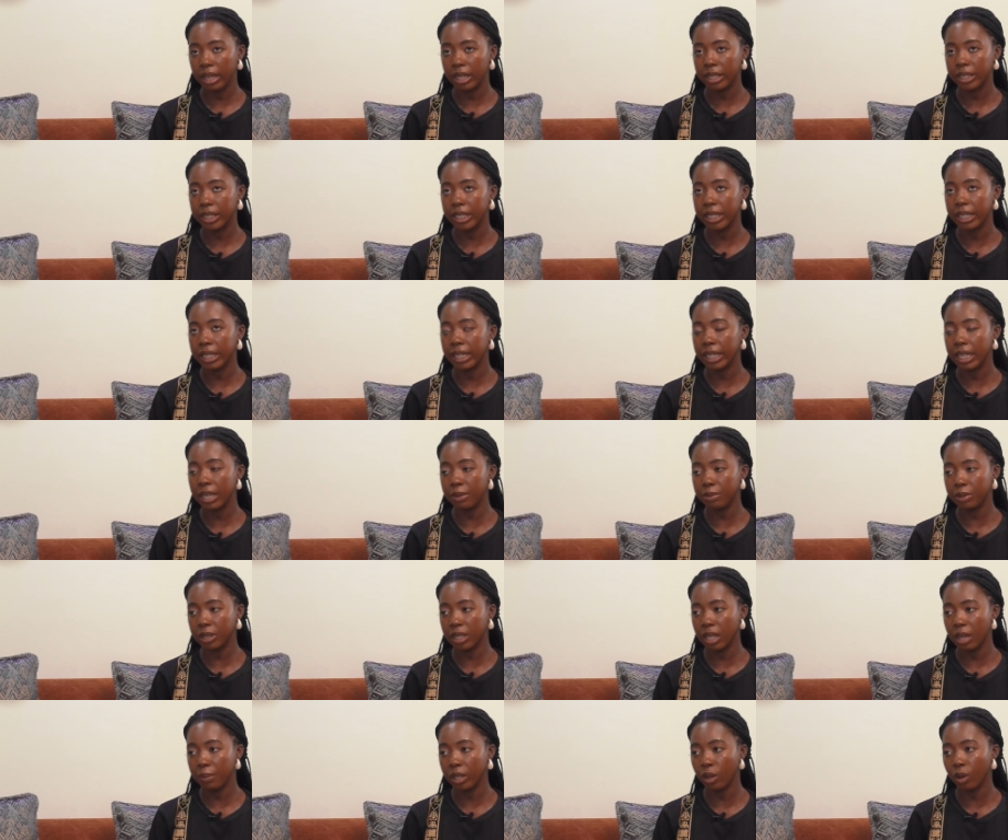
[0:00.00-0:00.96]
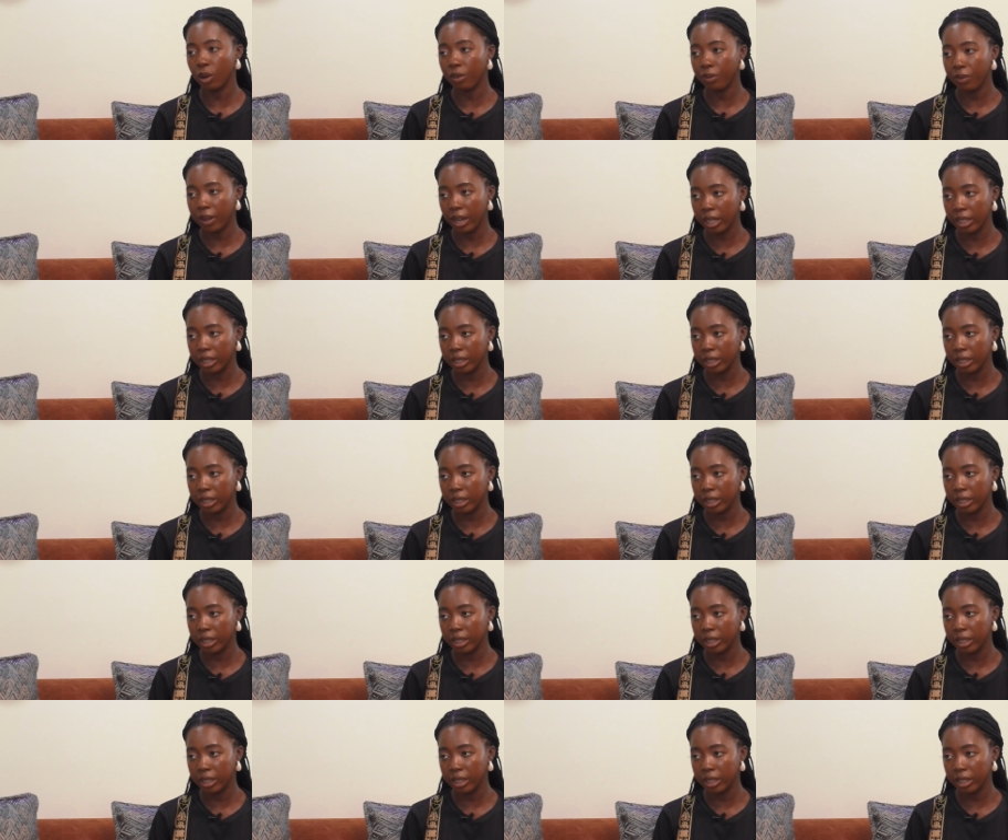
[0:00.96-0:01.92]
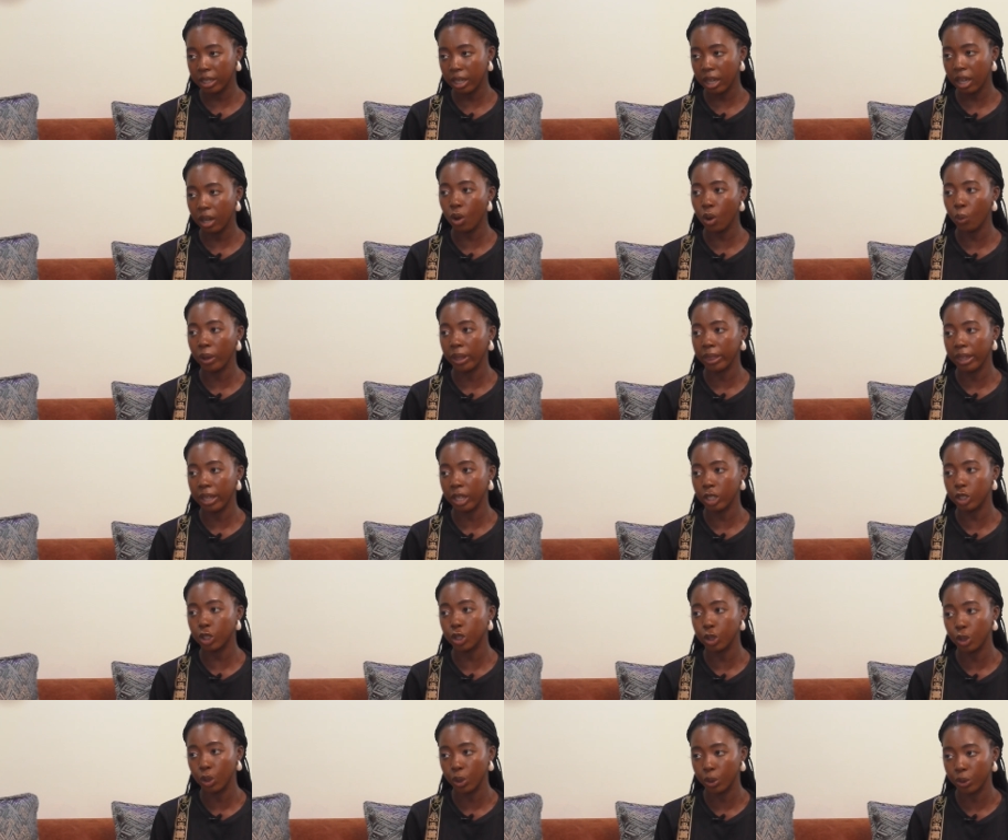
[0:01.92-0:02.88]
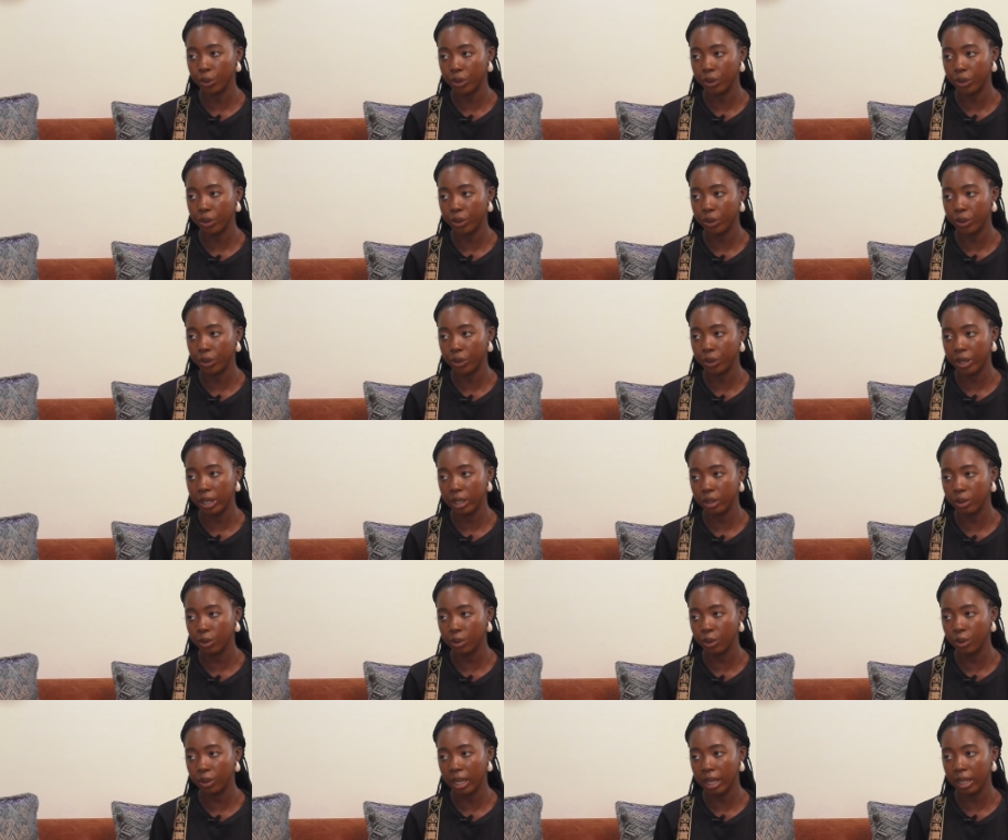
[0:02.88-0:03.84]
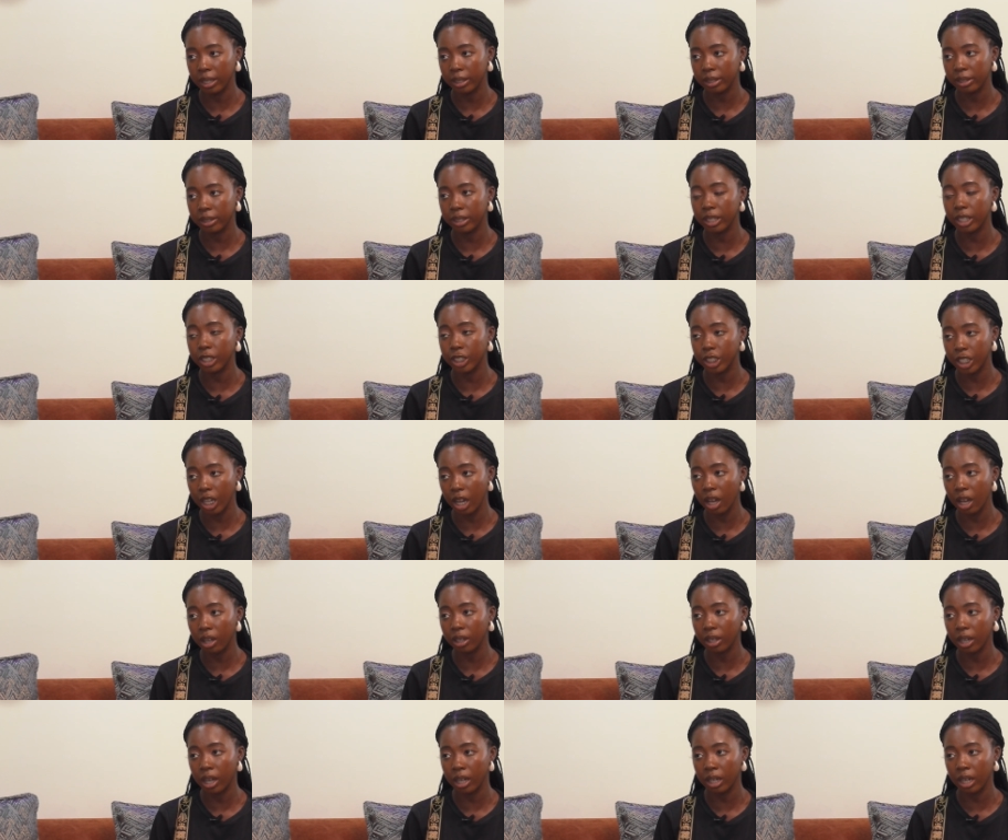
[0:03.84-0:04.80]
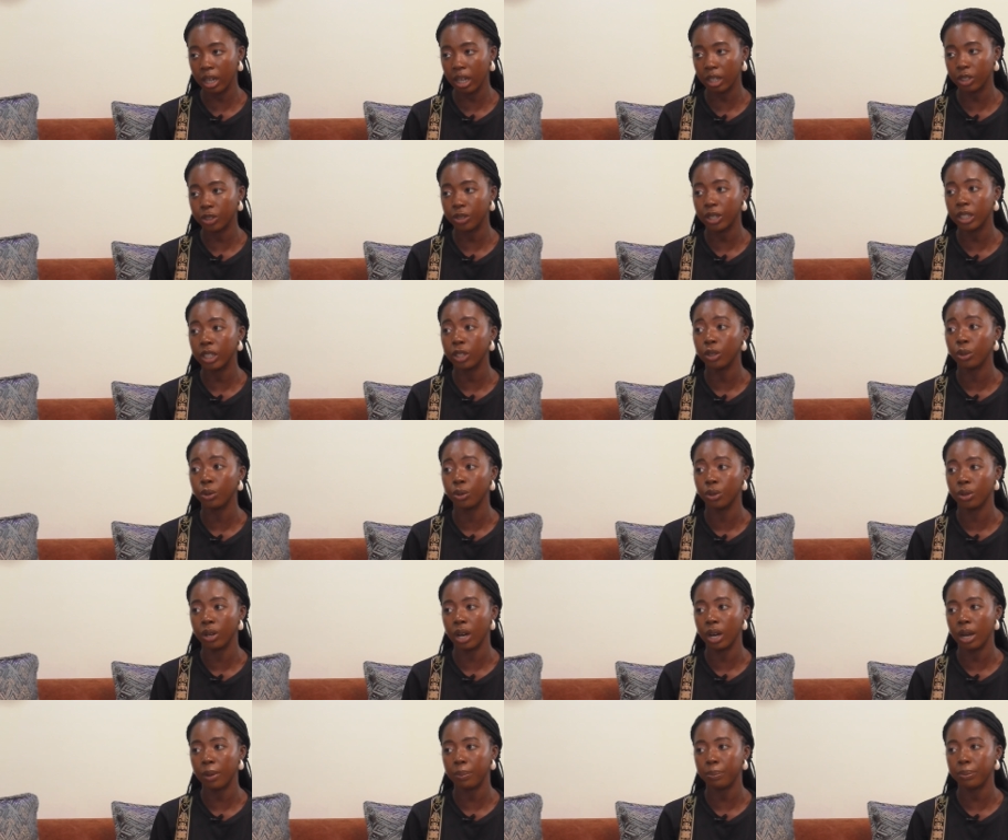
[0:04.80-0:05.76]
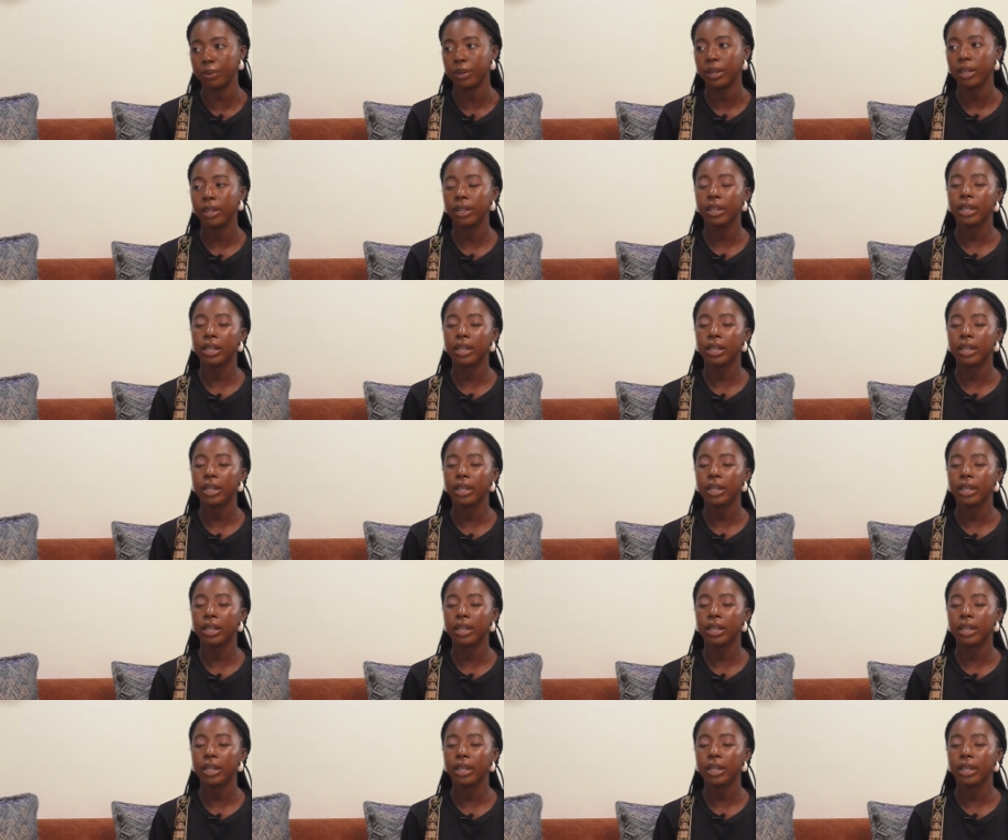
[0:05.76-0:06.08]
And then she keeps them in the orphanage along okay. with the children so that the child can actually grow up.